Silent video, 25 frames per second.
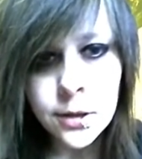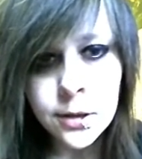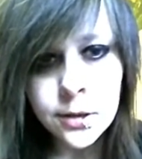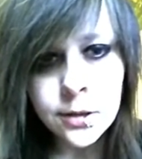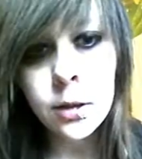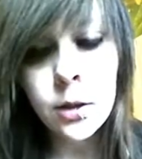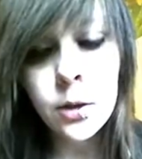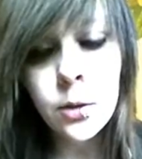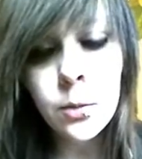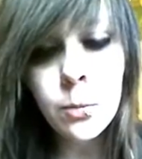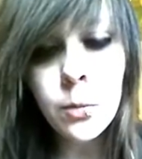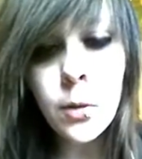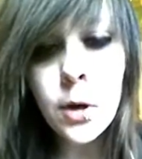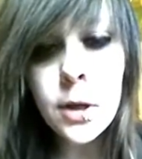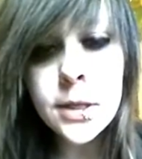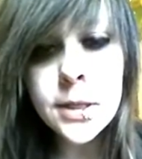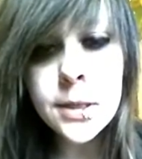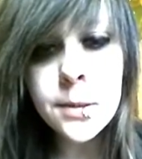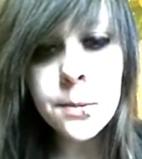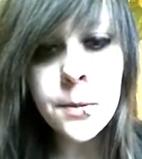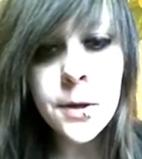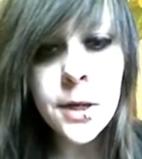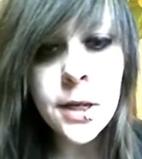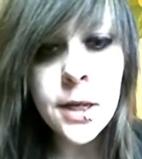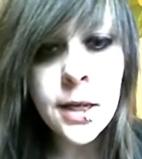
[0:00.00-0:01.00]
You must
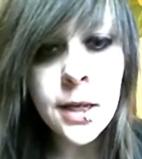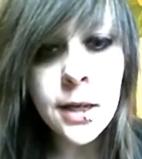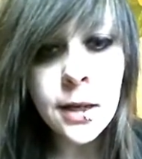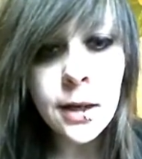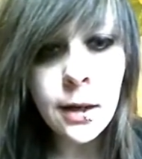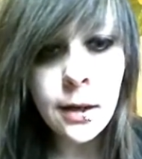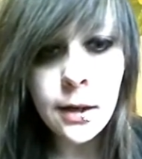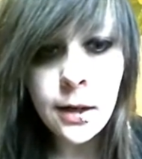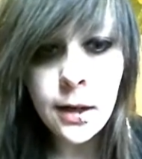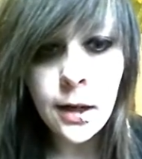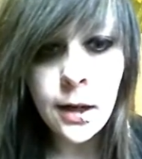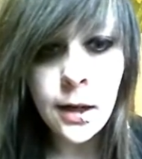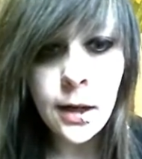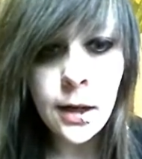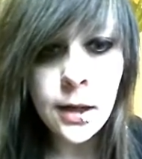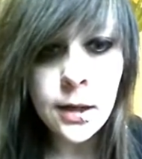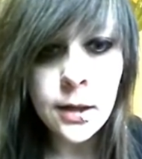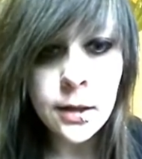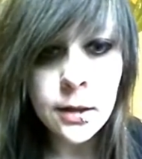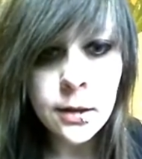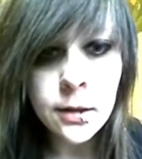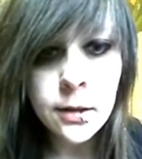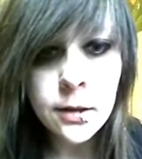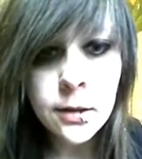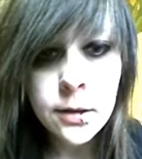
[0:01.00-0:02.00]
be kidding!
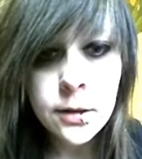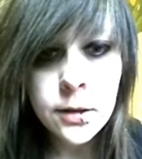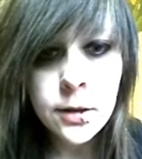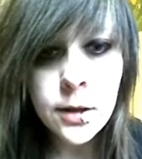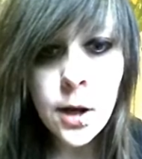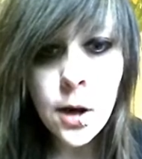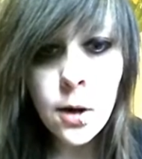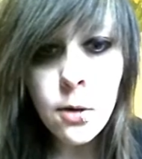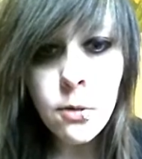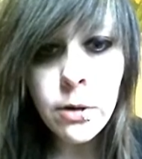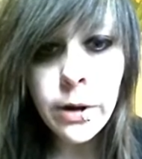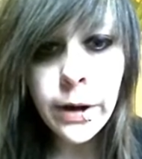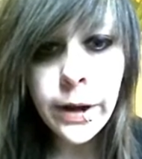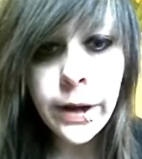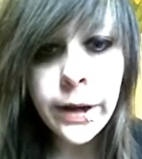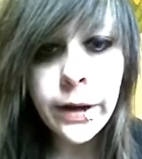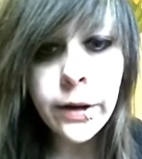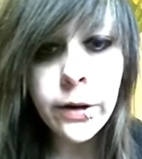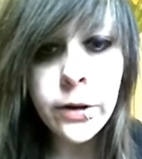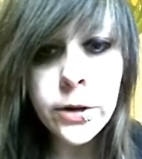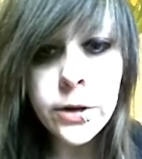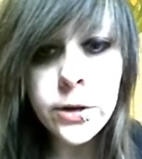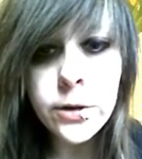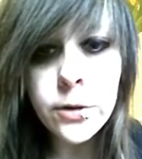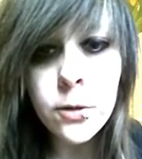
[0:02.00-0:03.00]
No way are
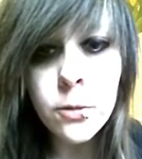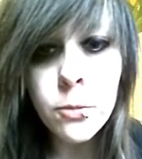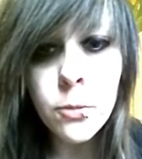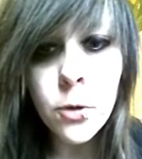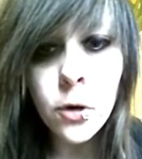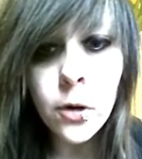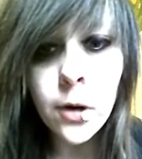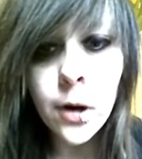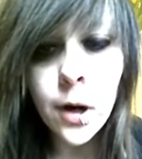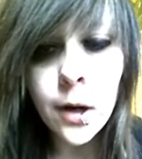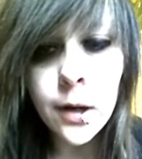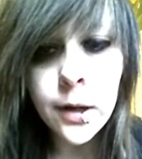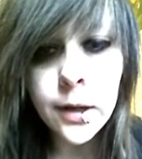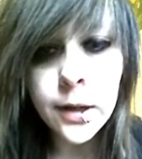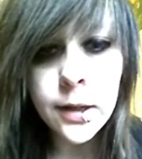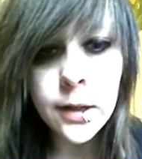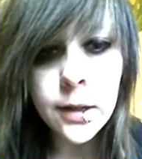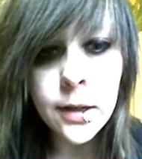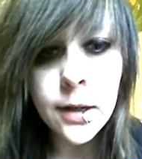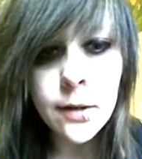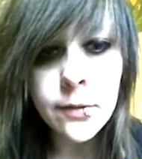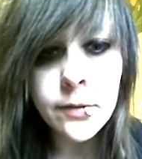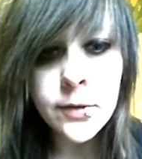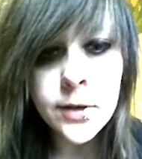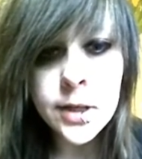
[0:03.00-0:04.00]
you moronic
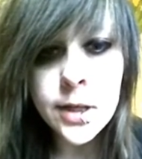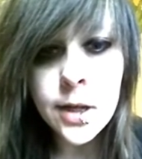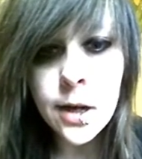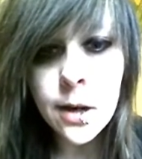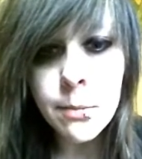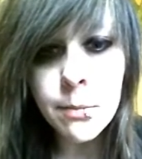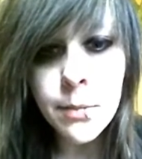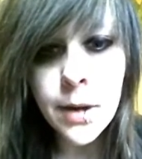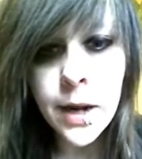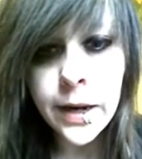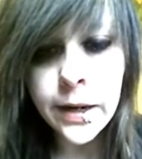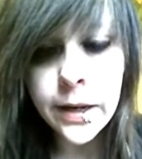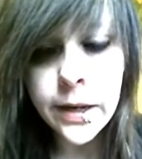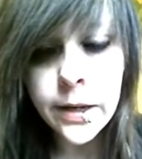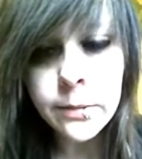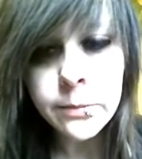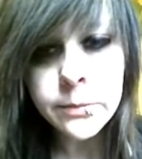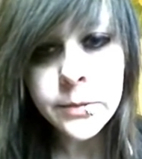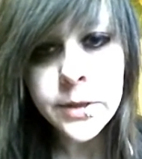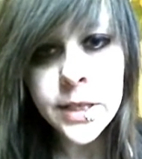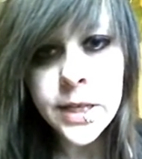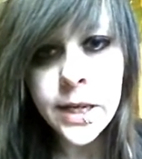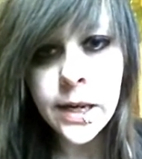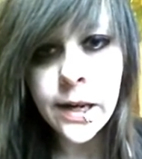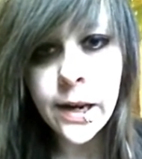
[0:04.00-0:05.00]
enough to come back
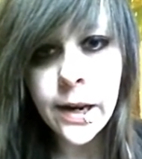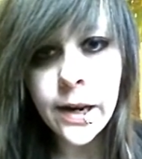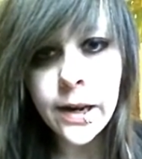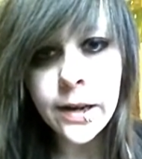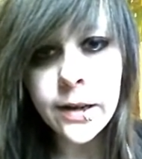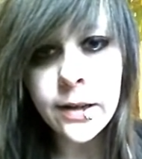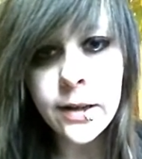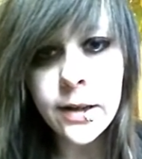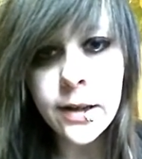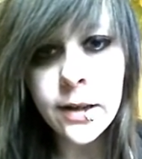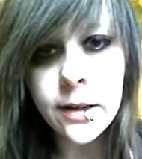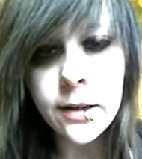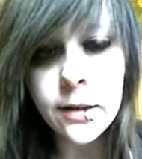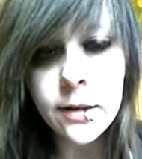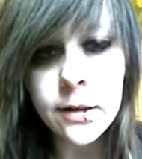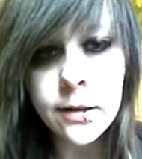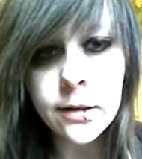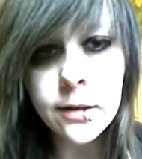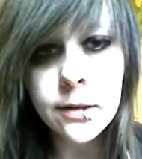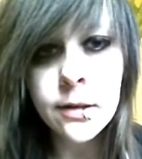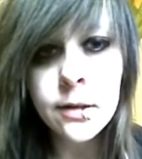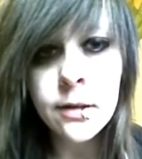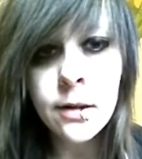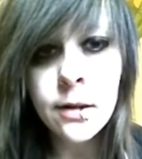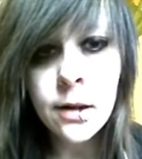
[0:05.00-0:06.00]
empty-handed!
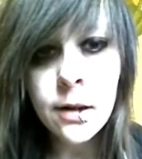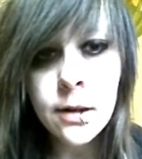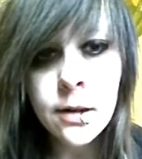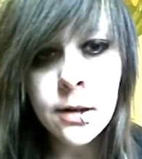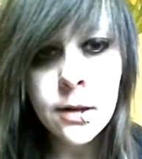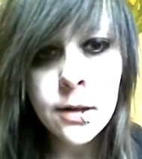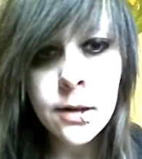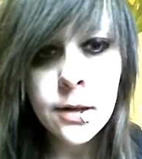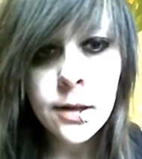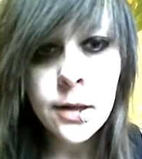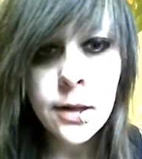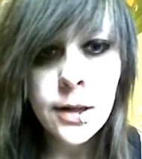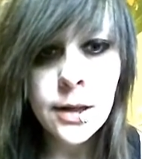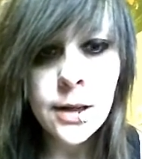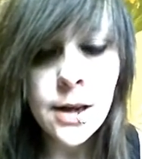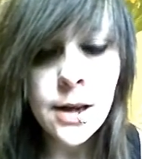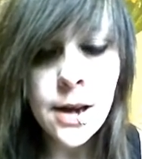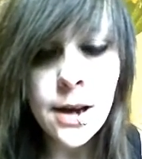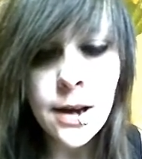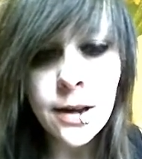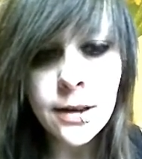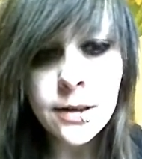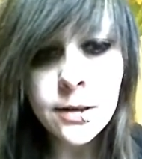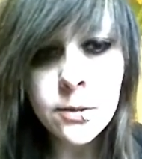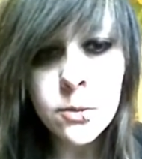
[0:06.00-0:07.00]

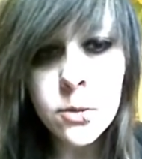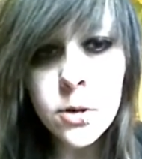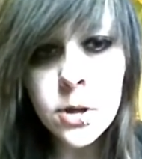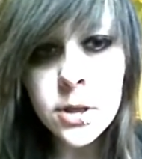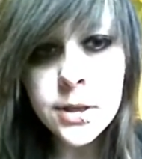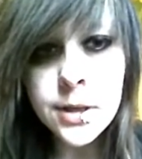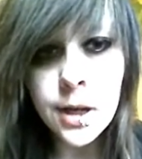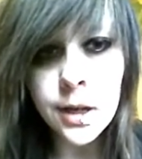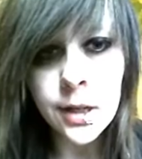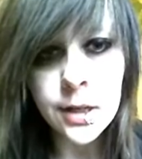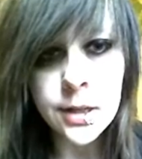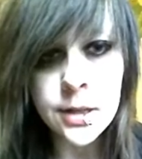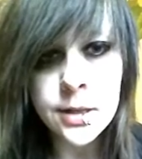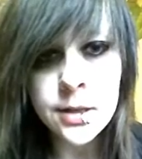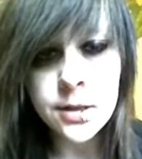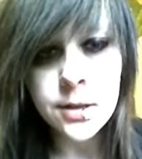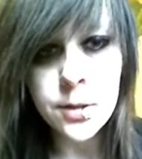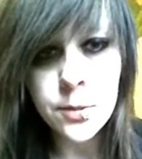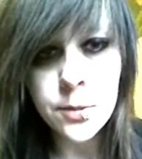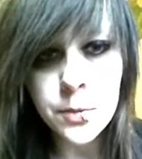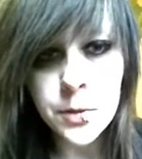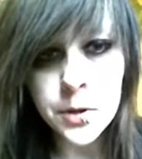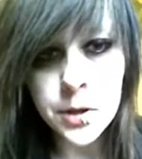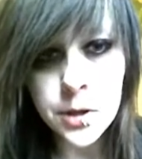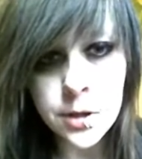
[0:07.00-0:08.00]
Yeah, that was kind of
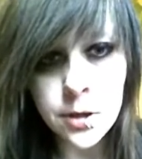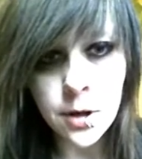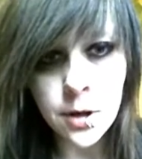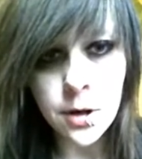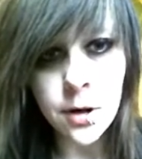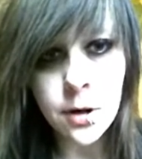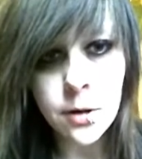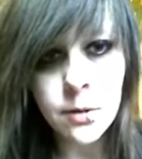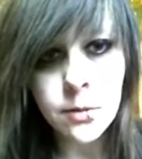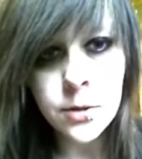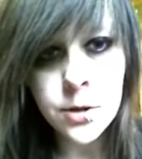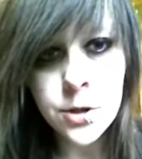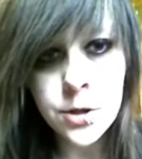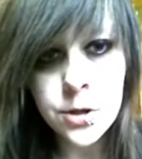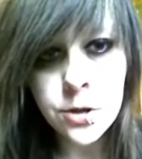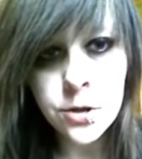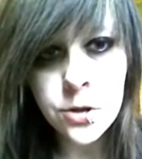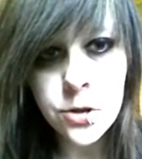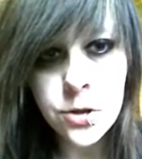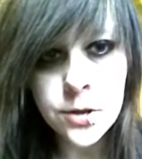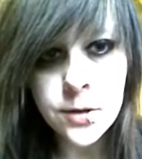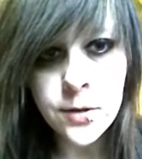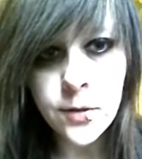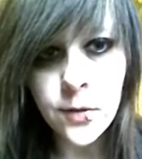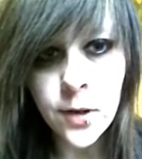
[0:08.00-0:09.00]
stupid dark. We should have
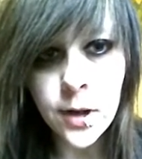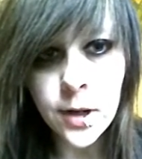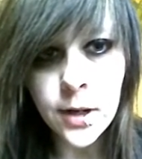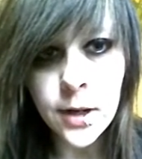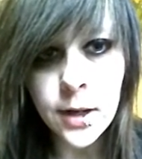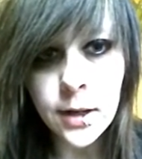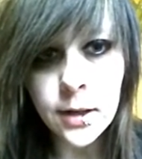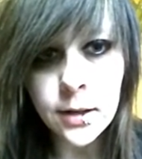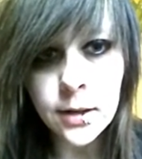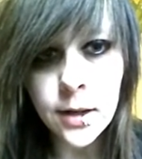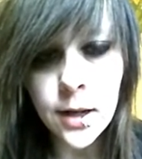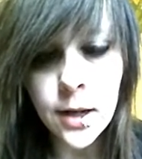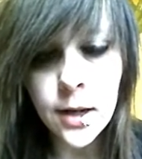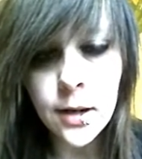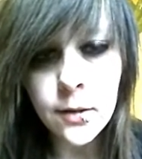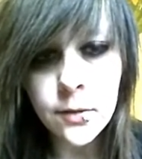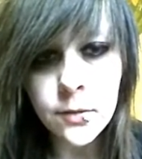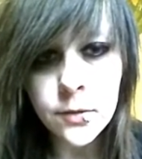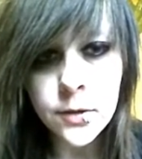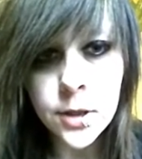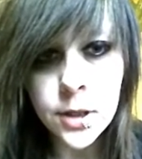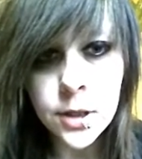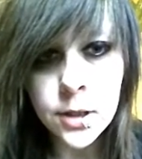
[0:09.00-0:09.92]
just fucking left.